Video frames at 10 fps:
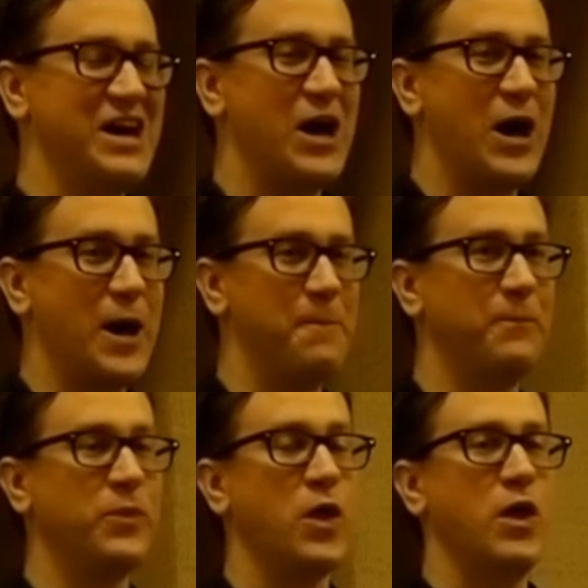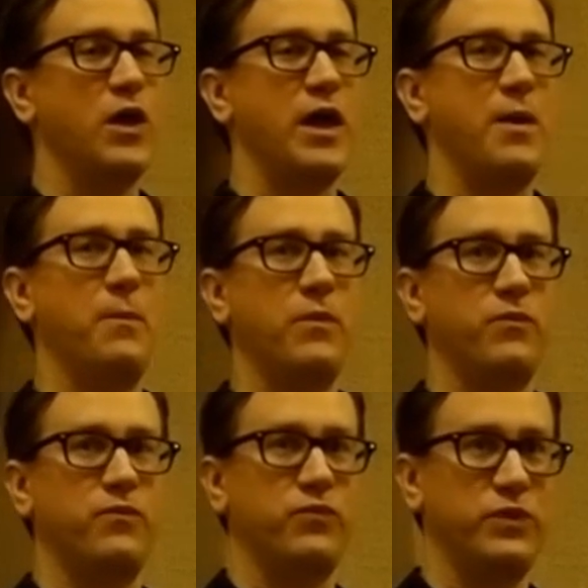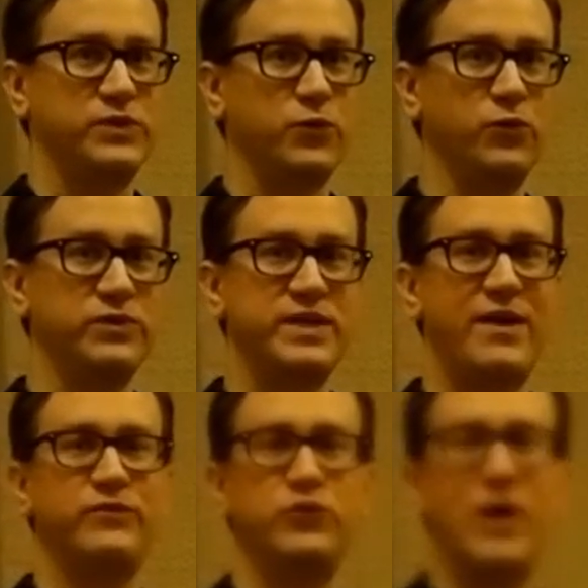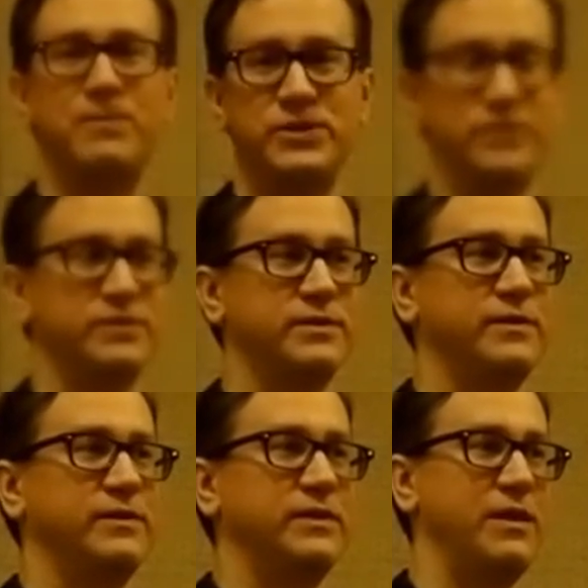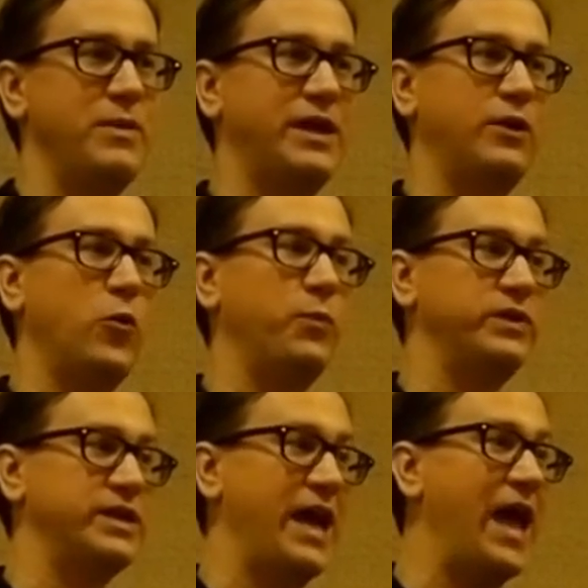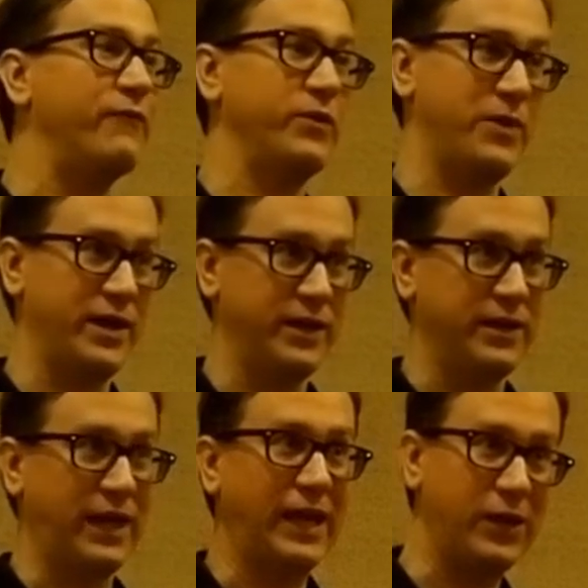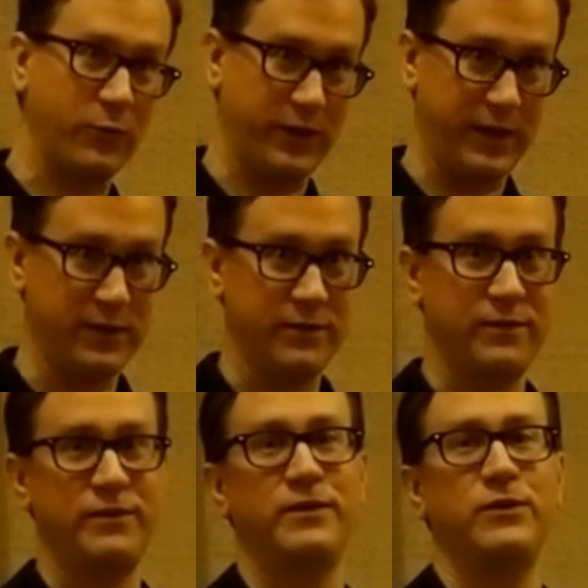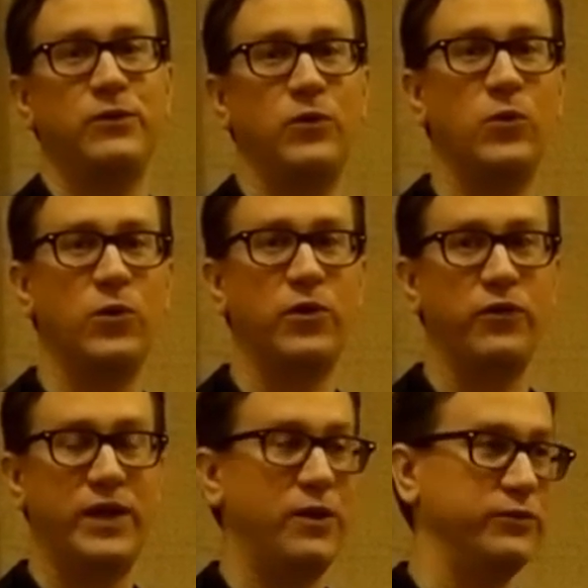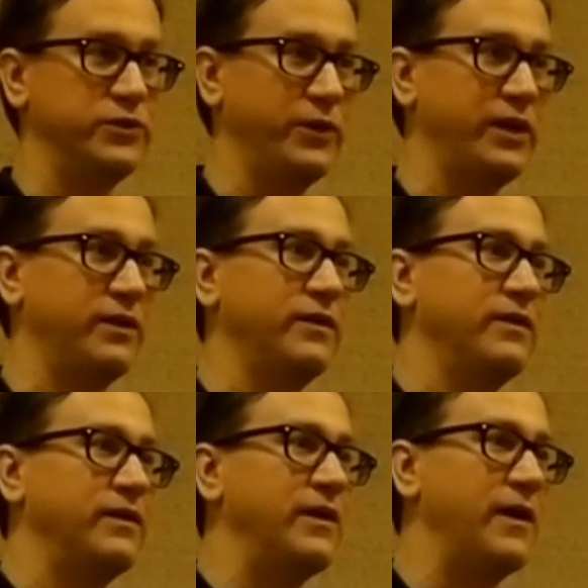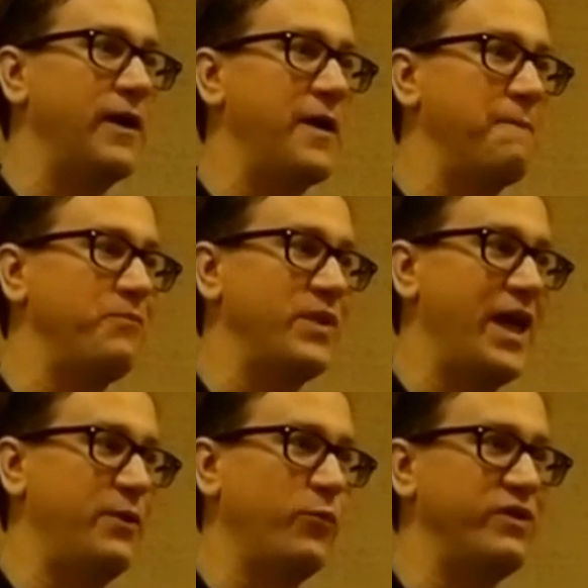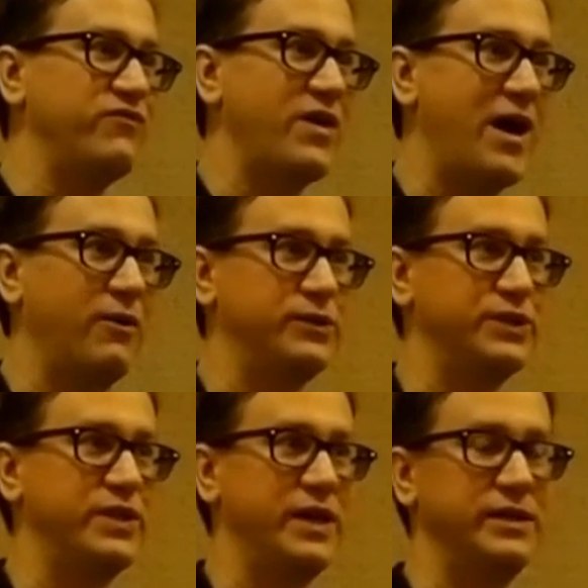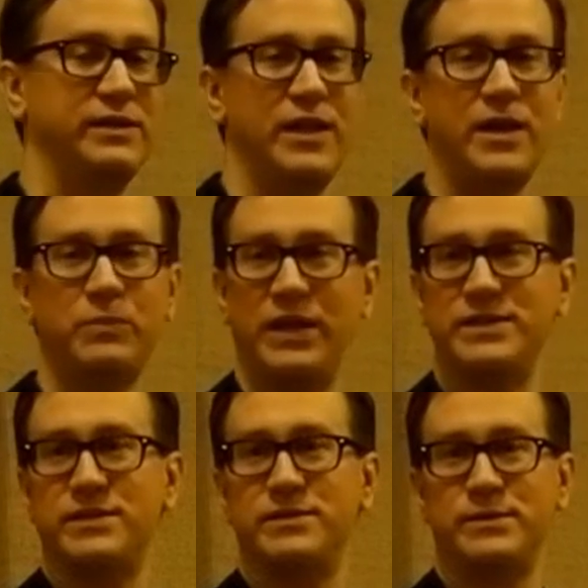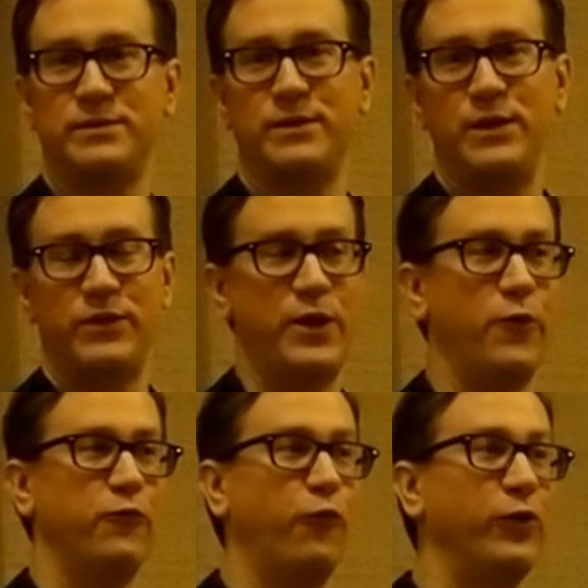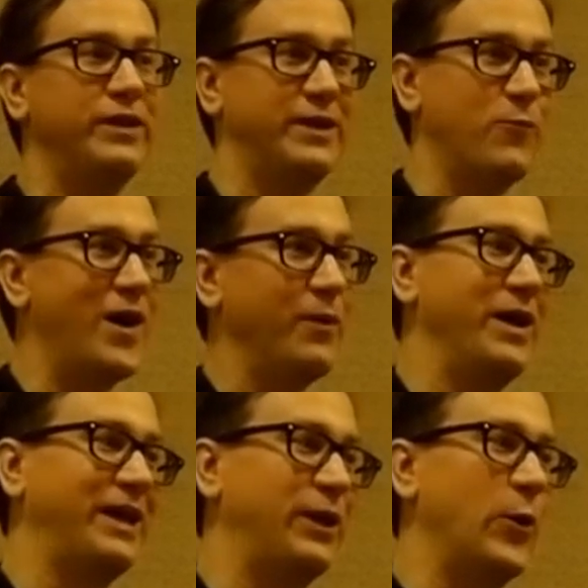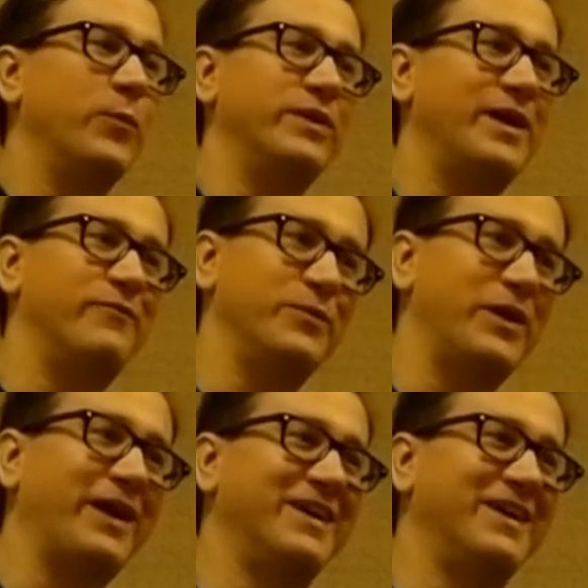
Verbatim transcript: Um, the schools have two options. They make it open to everybody equally, or they don't do it. Um, and we found that in a lot of places, they don't really want to make it open to everybody.